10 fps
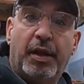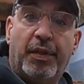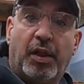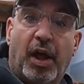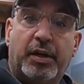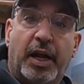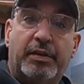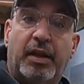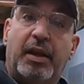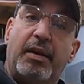in the Glock
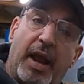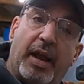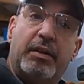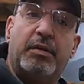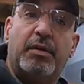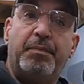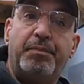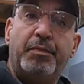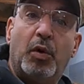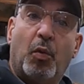19 and
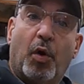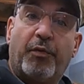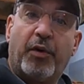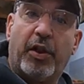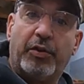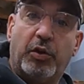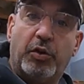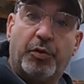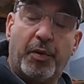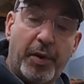wore it for another 2
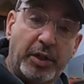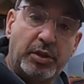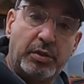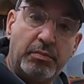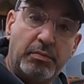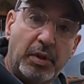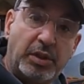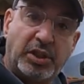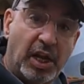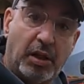to 3 weeks.
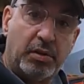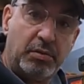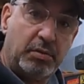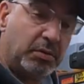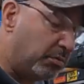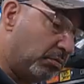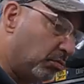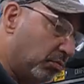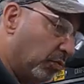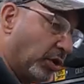It still
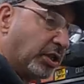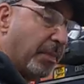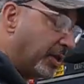was the